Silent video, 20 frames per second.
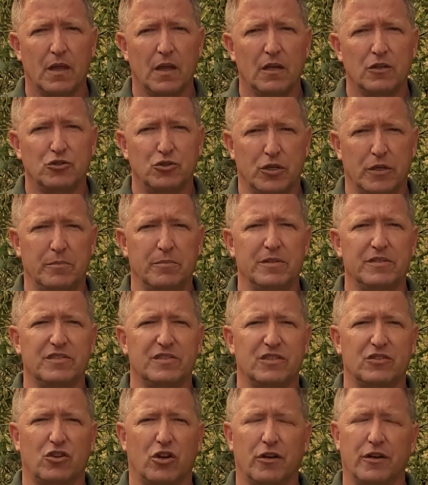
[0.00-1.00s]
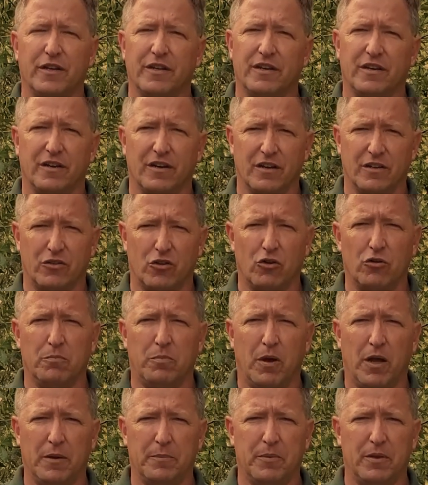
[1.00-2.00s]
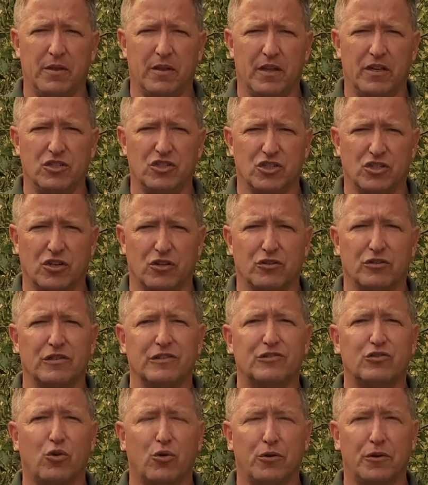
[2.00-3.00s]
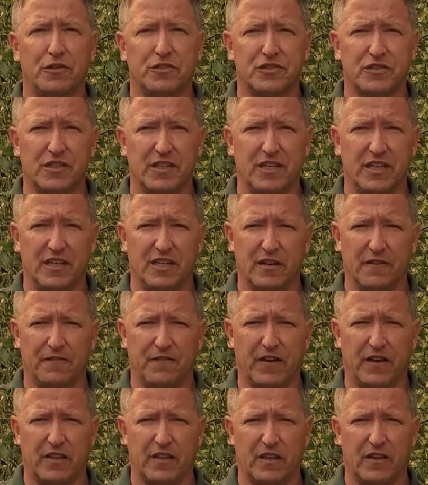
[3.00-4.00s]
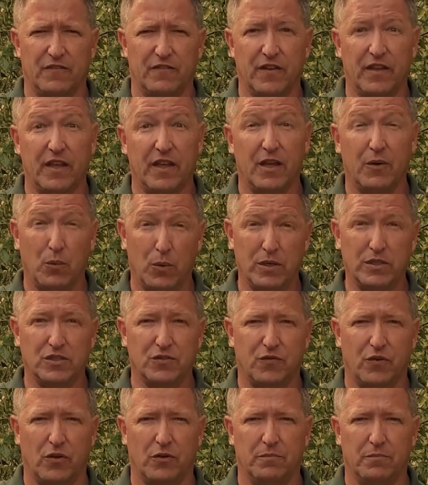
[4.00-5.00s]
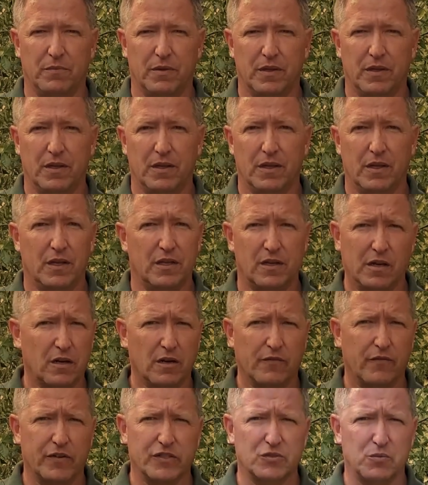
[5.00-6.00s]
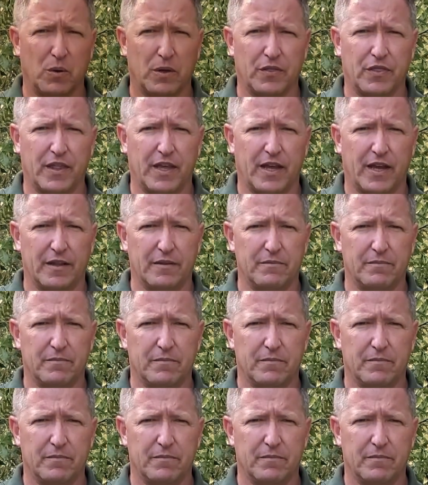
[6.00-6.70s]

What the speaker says: Treatments that target an adult population are notoriously ineffective and wasteful, and none of us want that.